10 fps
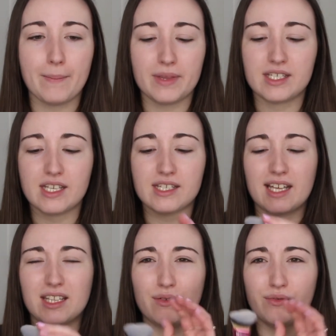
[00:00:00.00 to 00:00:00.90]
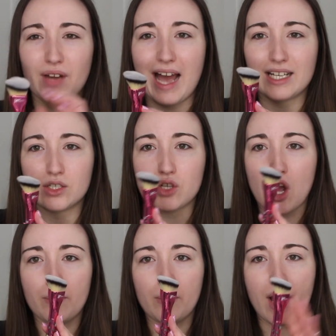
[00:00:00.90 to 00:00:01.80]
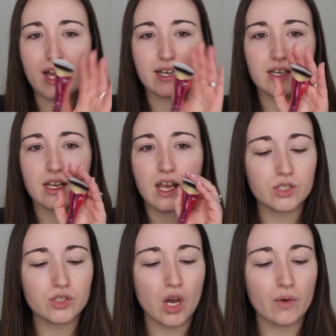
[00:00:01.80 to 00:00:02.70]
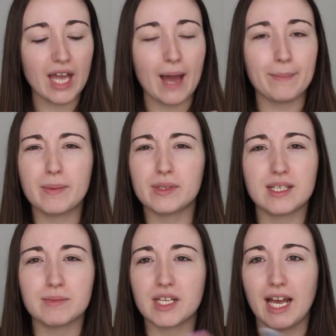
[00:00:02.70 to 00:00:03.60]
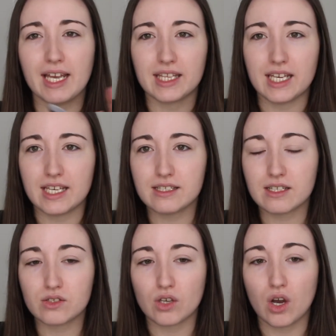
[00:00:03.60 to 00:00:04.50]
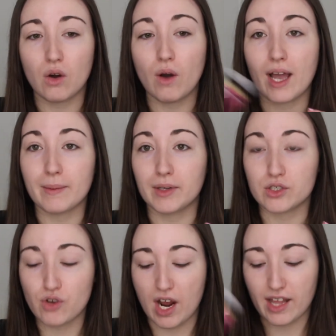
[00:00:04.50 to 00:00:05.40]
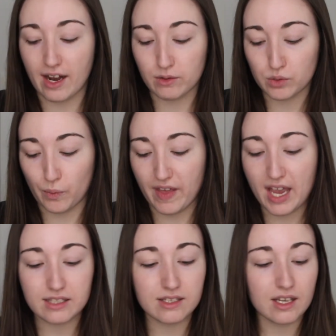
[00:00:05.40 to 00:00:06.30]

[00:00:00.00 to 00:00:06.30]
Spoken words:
This is like the flat top one. So yeah, people seem to like these. So I'm going to try that out with it.